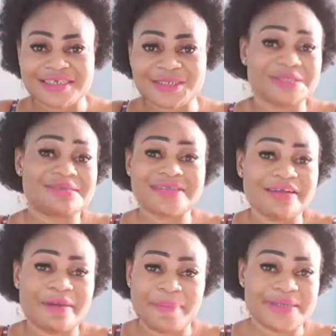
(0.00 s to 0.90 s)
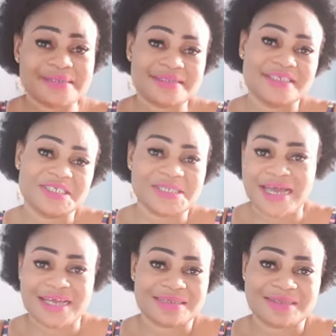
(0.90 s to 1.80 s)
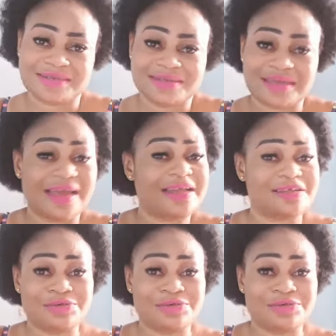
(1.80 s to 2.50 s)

just tell the person in charge, hey,